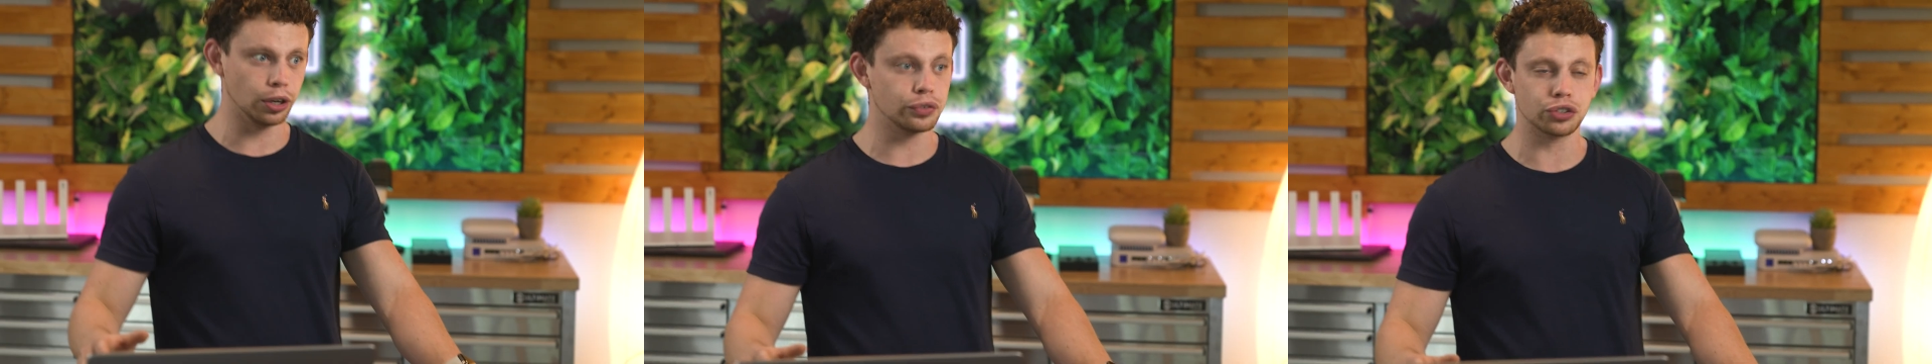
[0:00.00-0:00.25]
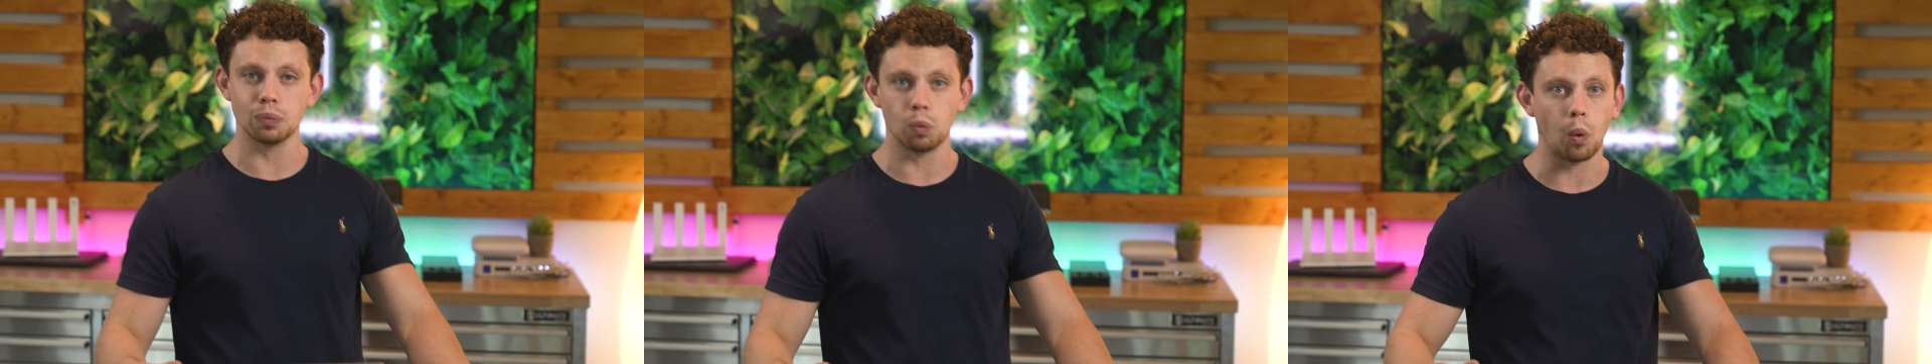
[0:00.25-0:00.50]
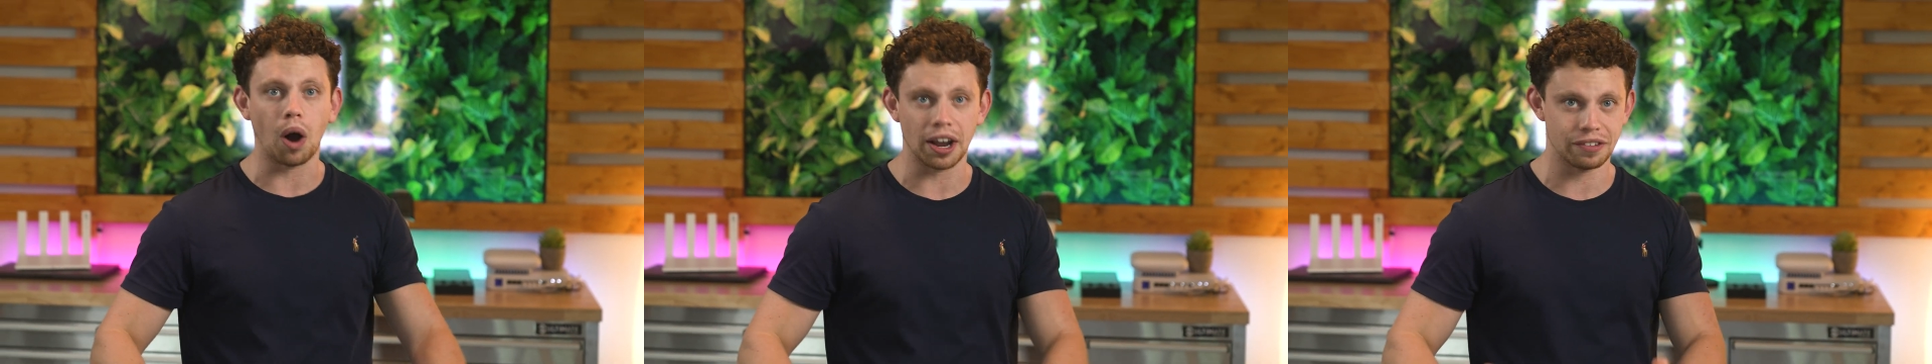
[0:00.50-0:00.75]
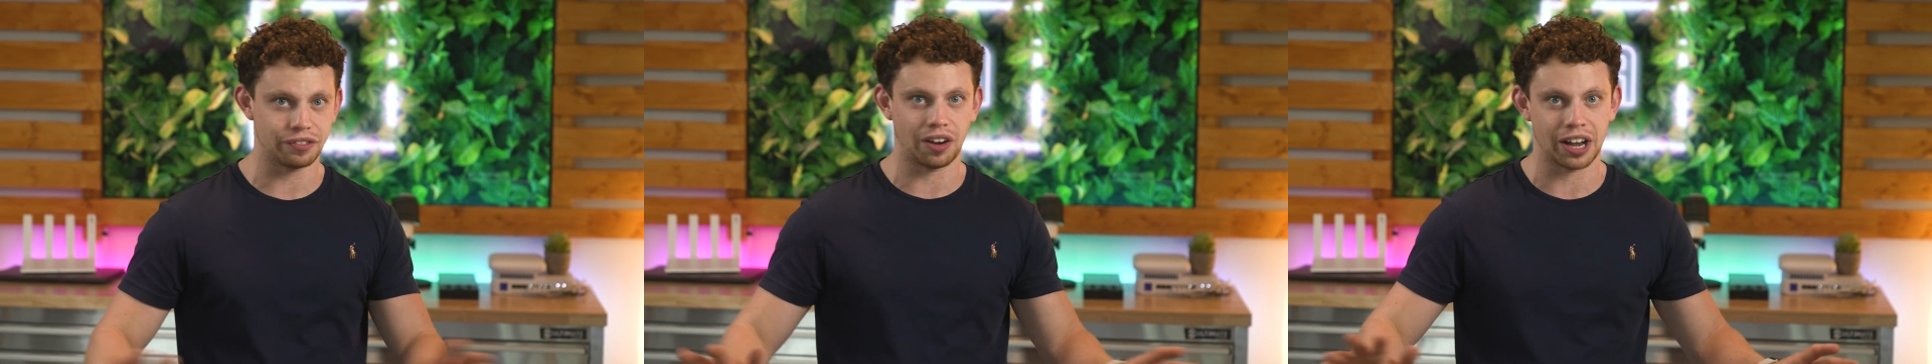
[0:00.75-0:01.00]
love some
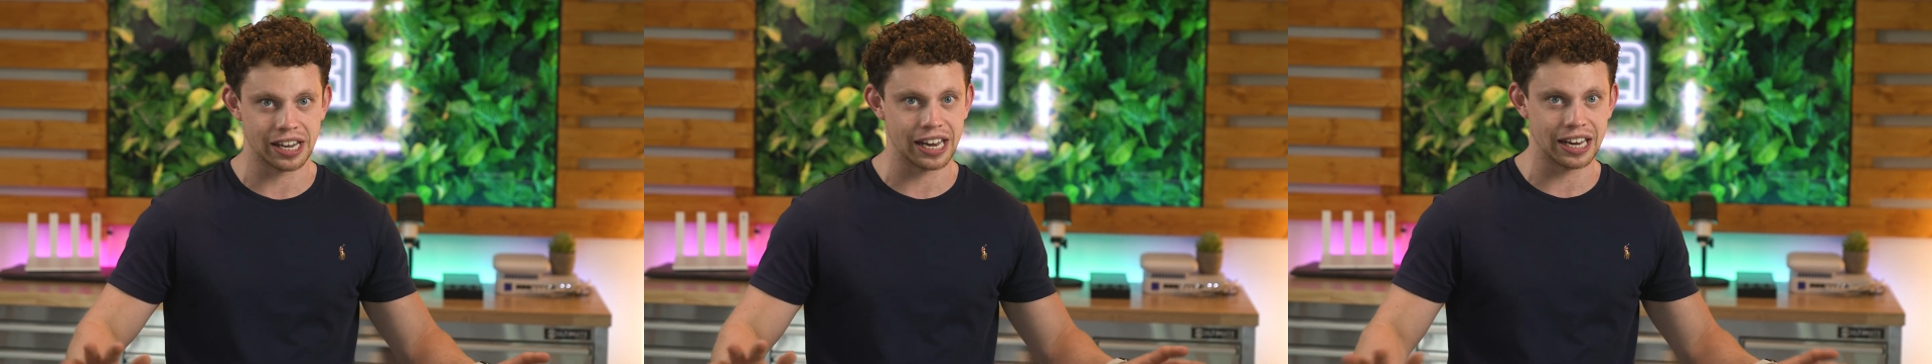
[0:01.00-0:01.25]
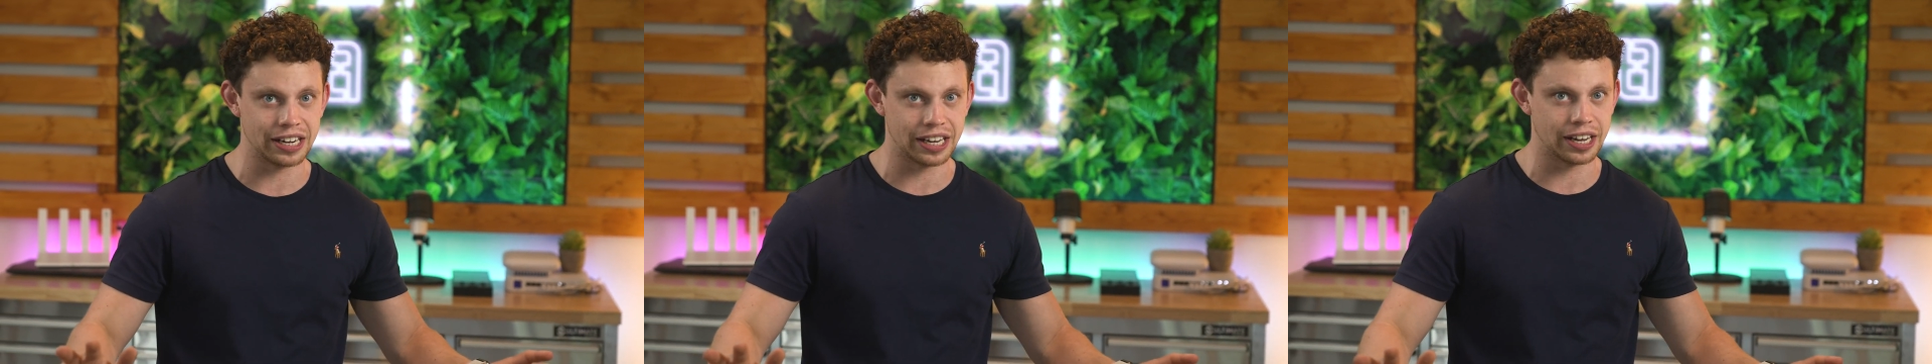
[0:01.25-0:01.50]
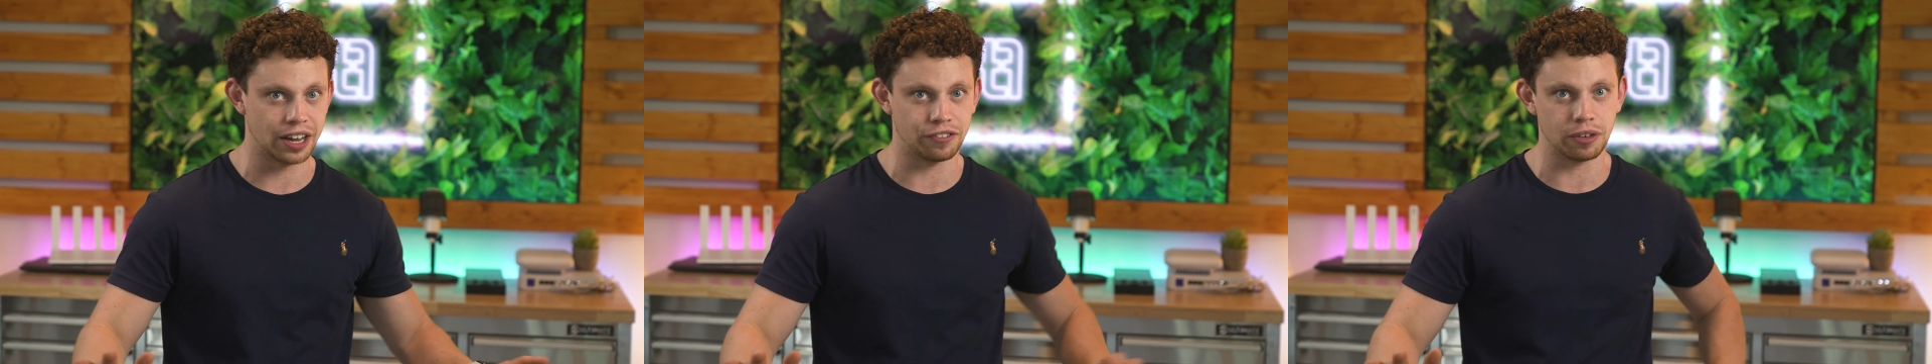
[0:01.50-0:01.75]
Wi-Fi in here